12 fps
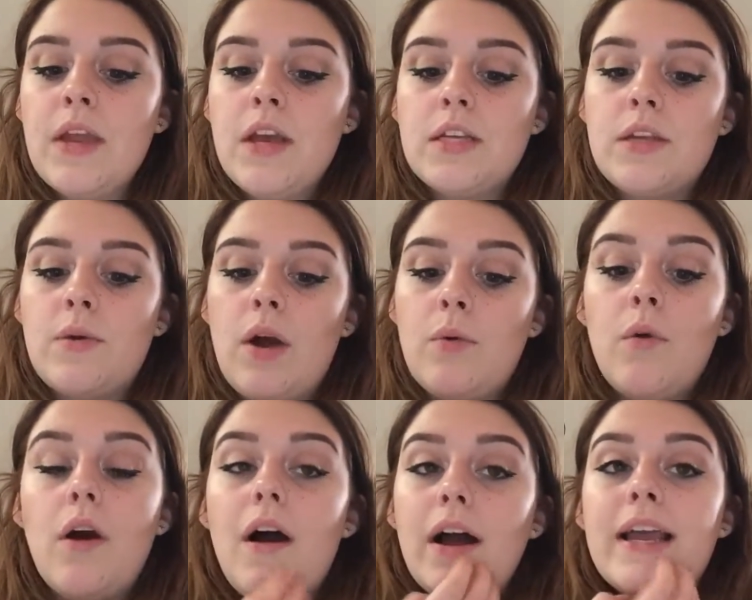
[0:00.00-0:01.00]
So
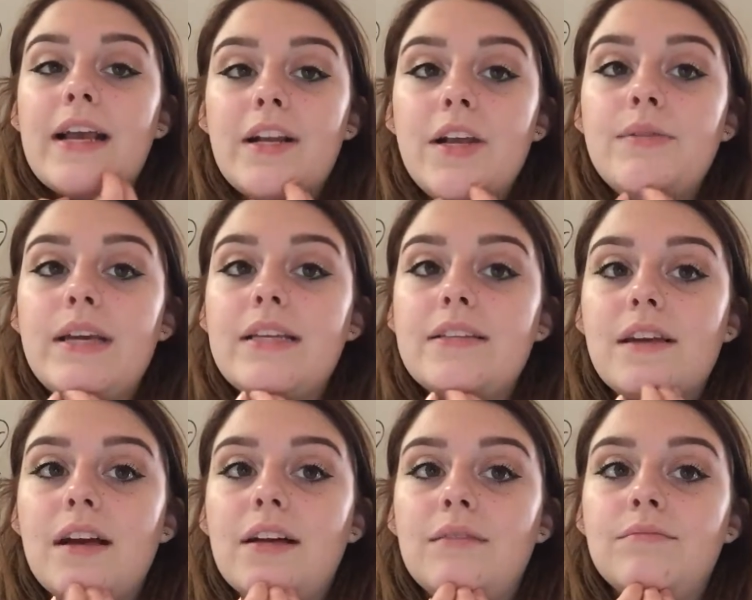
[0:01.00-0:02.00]
I included
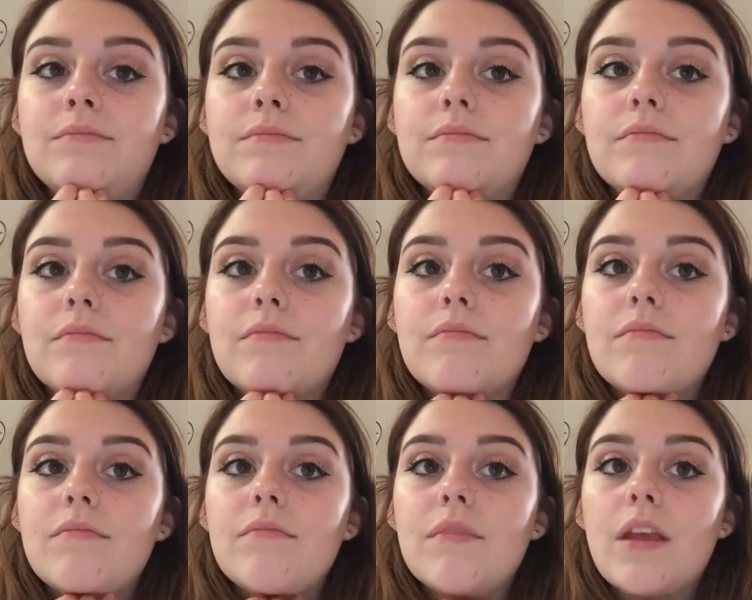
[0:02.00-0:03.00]

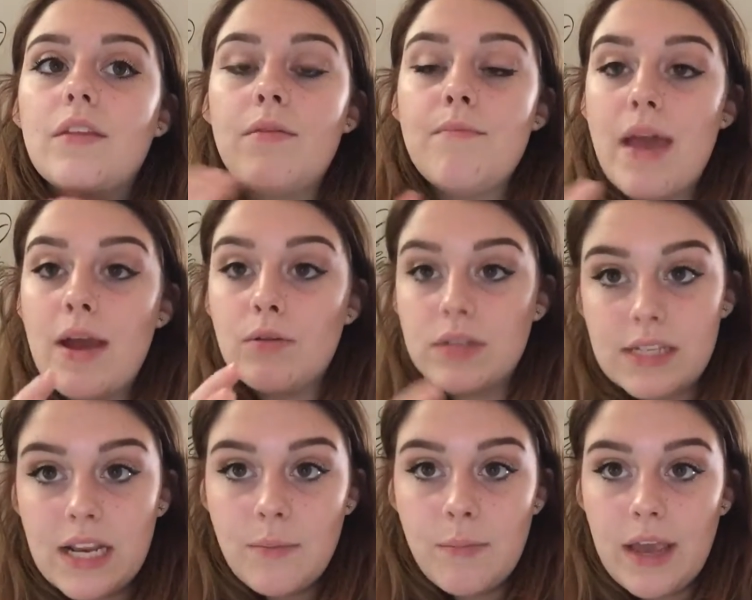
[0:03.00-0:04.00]
the male
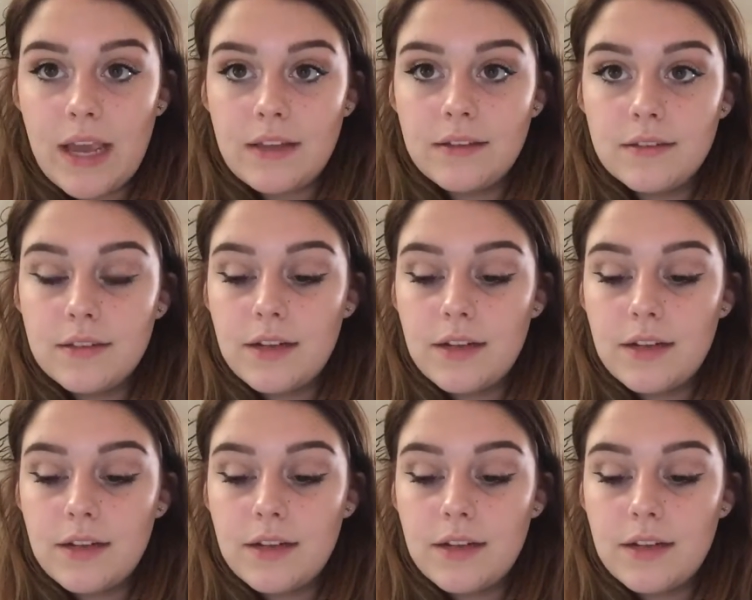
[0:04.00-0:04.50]
sleeping